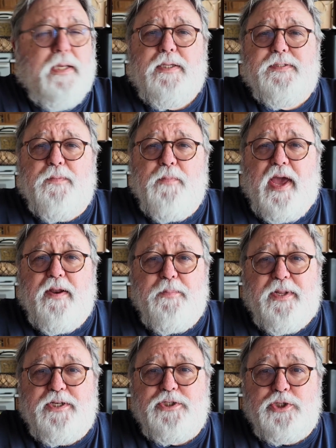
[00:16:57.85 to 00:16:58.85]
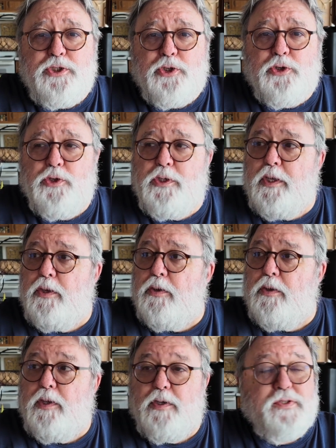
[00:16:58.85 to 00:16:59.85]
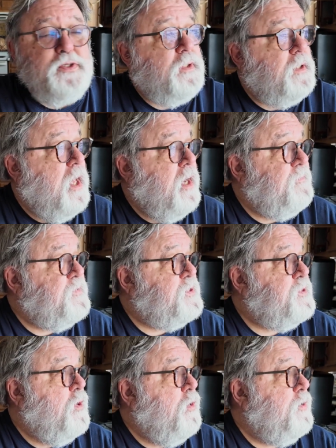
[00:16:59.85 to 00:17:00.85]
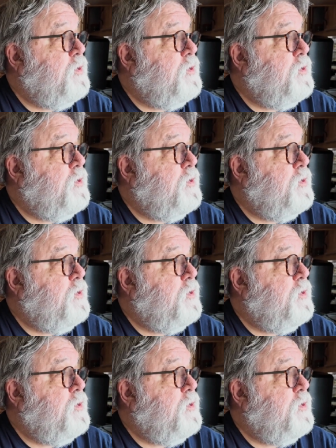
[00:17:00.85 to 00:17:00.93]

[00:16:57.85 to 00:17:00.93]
As I might have mentioned earlier, there's a lot of snow.